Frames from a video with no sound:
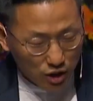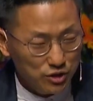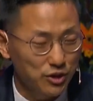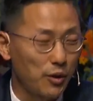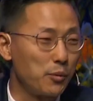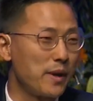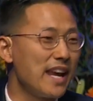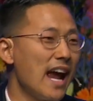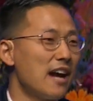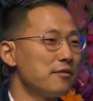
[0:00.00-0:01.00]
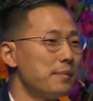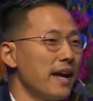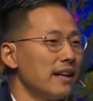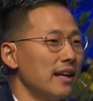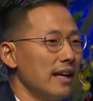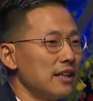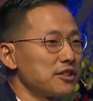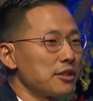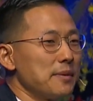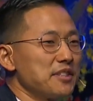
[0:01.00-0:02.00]
So we have been in a
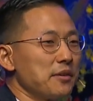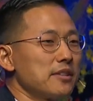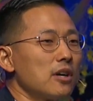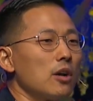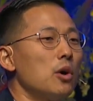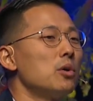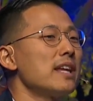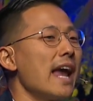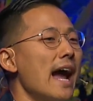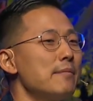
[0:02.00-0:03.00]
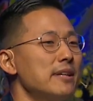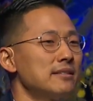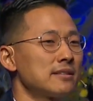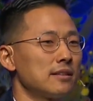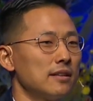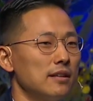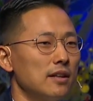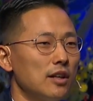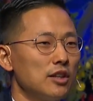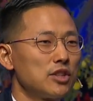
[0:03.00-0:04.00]
sermon series called Holy Habits,
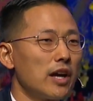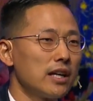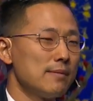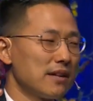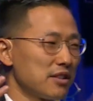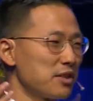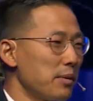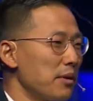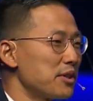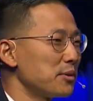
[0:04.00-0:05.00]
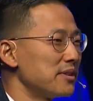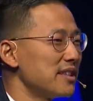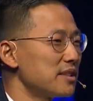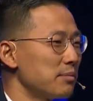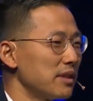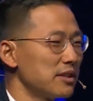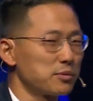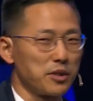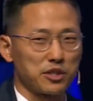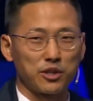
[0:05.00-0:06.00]
talking about the spiritual disciplines
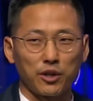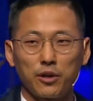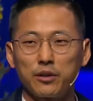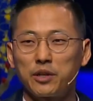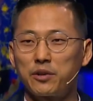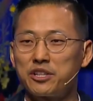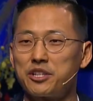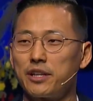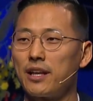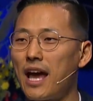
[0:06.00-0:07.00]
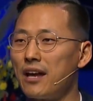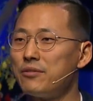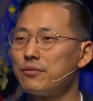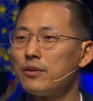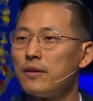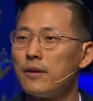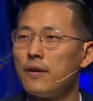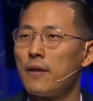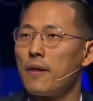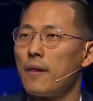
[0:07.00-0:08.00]
which gird the Christian life
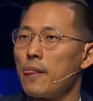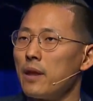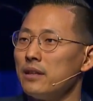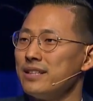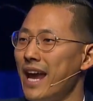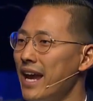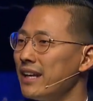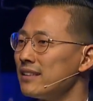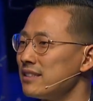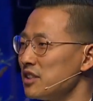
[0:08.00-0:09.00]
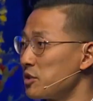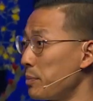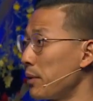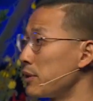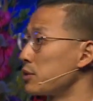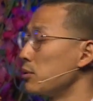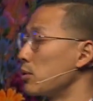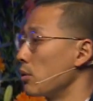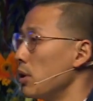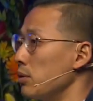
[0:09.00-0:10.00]
to aid us in spiritual
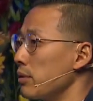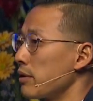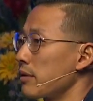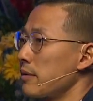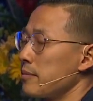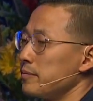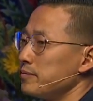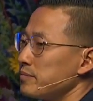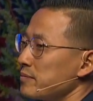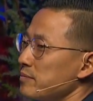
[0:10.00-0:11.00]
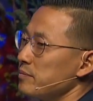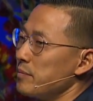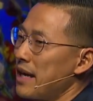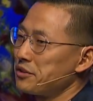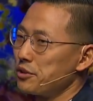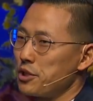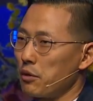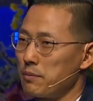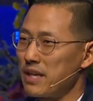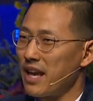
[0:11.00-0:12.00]
growth. Pastor
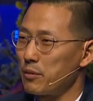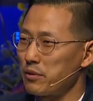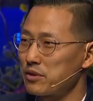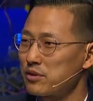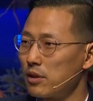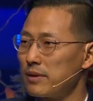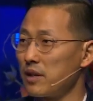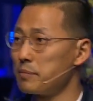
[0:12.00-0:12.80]
Joey began with a sermon on